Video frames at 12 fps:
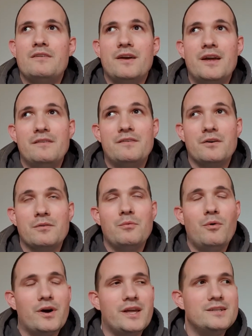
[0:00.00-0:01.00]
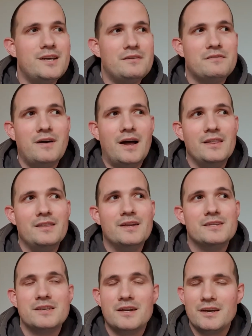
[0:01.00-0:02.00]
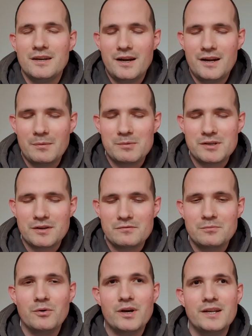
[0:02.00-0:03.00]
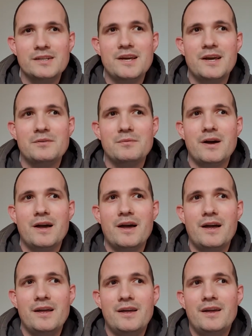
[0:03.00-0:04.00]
If you're a Walking Dead fan, there's an episode of Walking Dead where